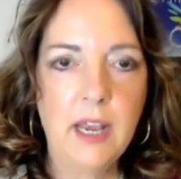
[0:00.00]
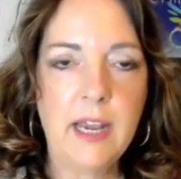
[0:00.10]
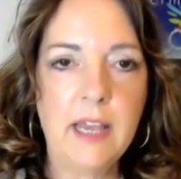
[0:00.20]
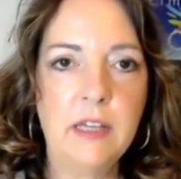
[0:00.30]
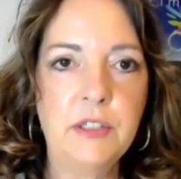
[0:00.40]

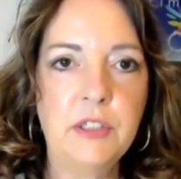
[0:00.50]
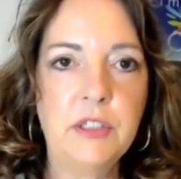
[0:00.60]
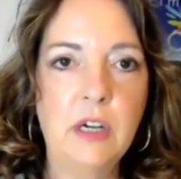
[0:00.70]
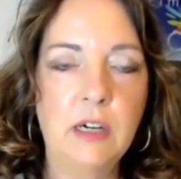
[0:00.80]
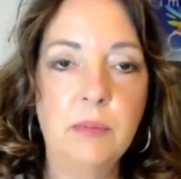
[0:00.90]
and
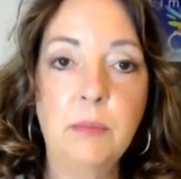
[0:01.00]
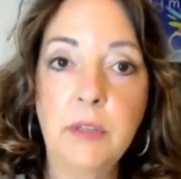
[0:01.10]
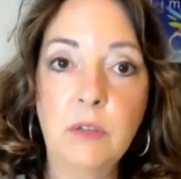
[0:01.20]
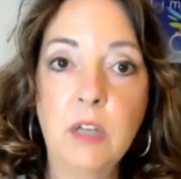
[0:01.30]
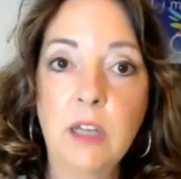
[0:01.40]

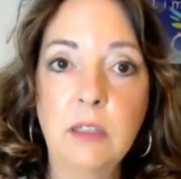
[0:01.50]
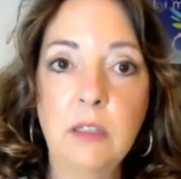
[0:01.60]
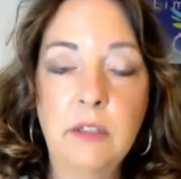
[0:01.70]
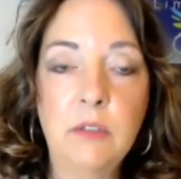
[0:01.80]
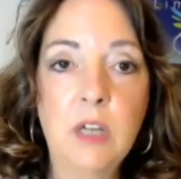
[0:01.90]
they're
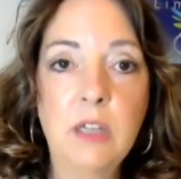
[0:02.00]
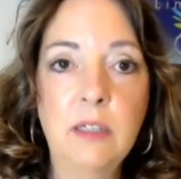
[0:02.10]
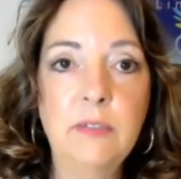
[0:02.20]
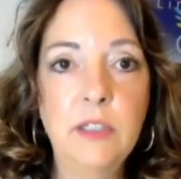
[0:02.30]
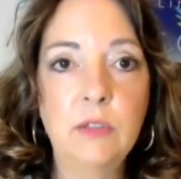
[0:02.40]
not
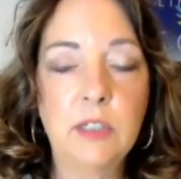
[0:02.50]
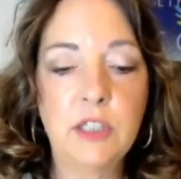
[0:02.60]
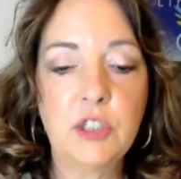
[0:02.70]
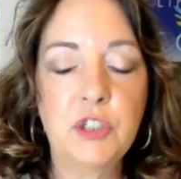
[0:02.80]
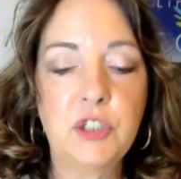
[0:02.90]
loving
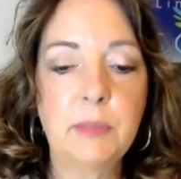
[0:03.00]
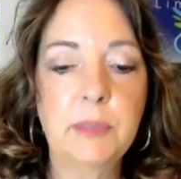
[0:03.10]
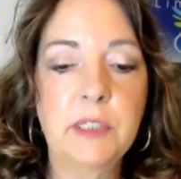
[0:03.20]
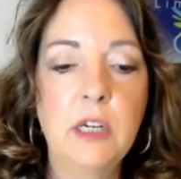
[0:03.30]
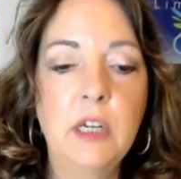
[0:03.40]
relationships.